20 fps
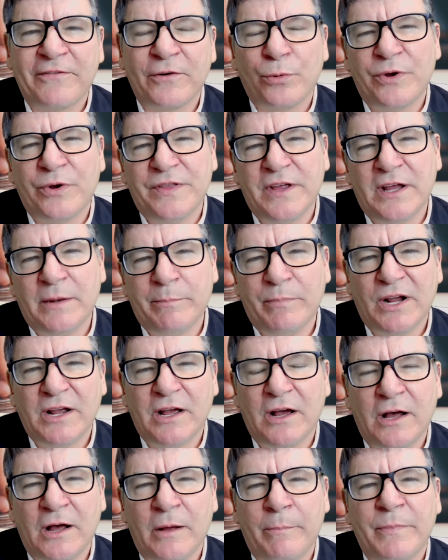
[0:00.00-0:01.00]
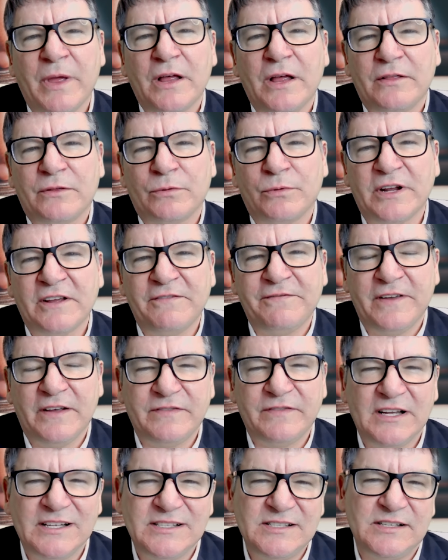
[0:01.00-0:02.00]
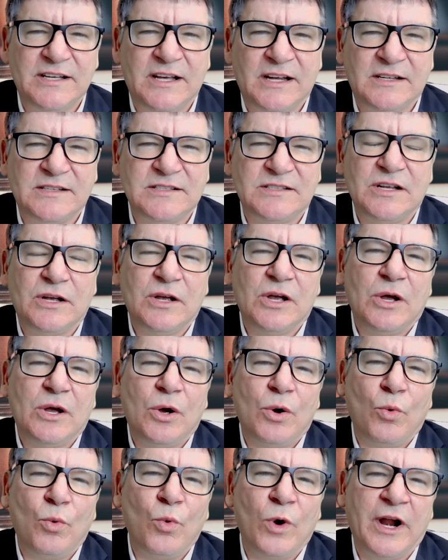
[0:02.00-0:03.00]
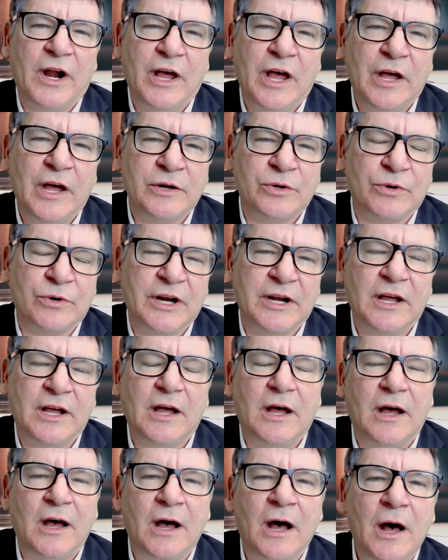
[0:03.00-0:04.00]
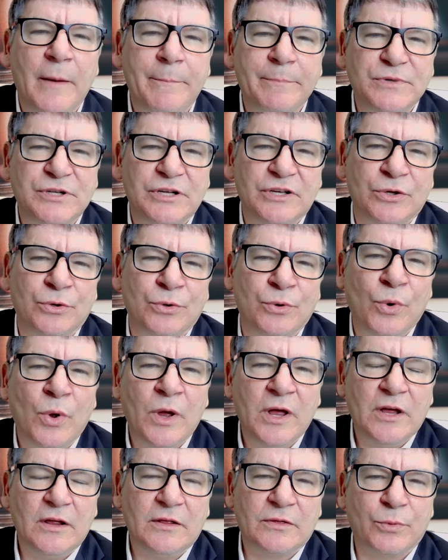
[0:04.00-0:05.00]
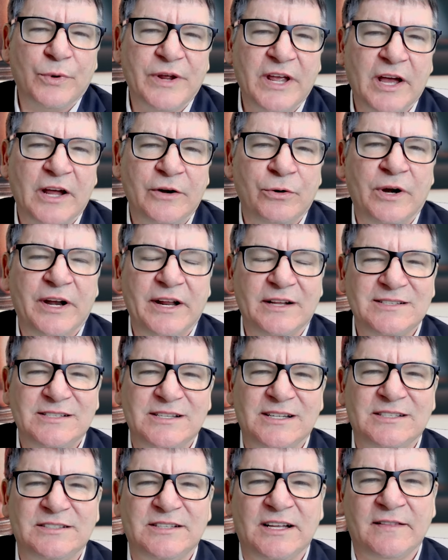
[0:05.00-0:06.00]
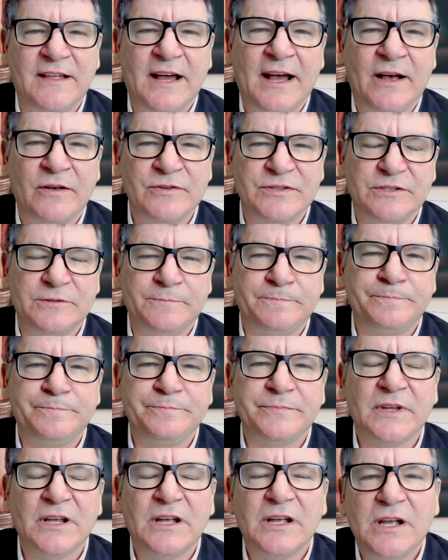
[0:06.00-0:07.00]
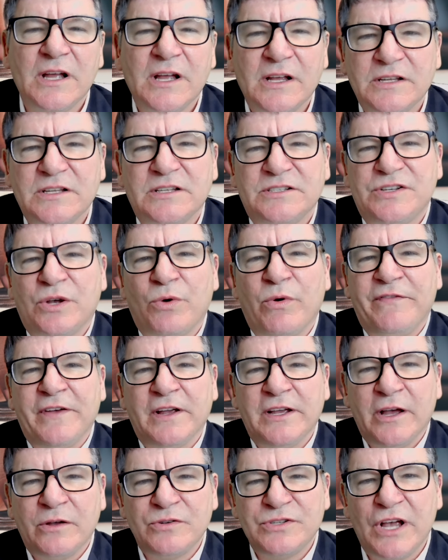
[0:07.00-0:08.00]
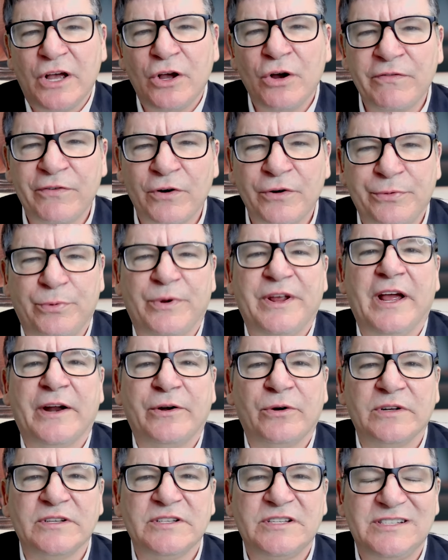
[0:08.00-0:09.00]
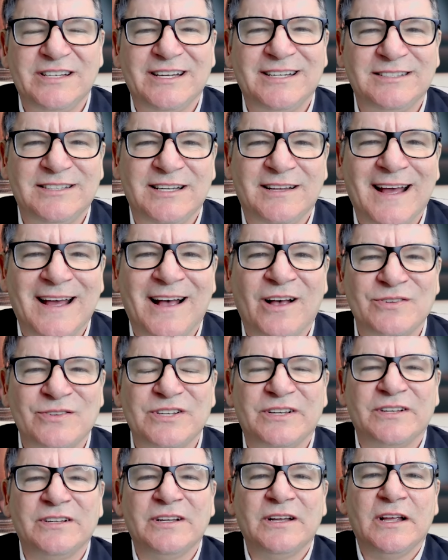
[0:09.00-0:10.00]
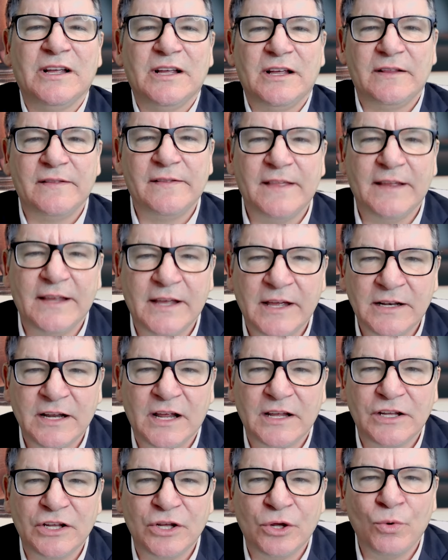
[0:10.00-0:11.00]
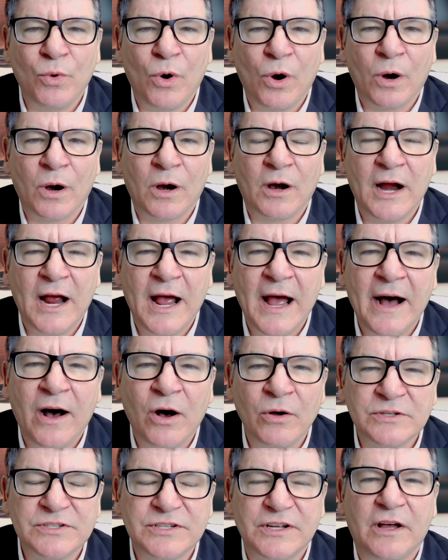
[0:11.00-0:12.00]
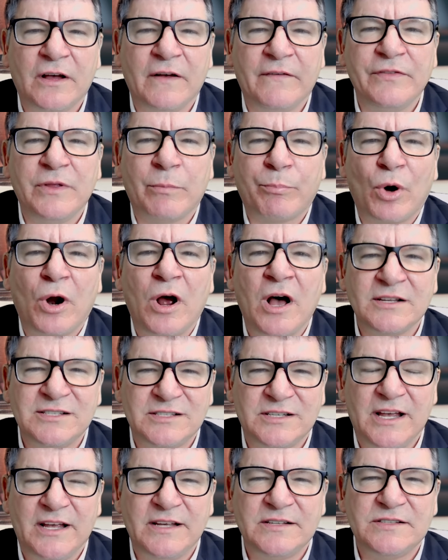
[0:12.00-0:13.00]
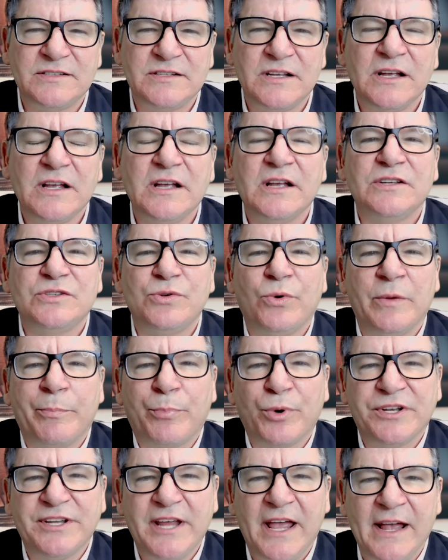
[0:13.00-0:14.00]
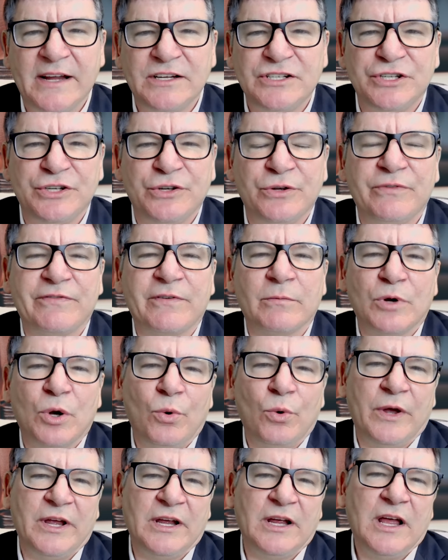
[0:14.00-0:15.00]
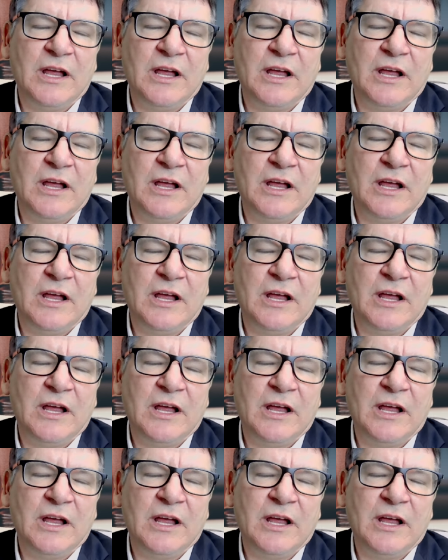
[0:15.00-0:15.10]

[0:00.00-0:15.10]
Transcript: would then become $356,100, up to $360,000. So if it goes over $360,000, then you are out of the process. So it protects you from going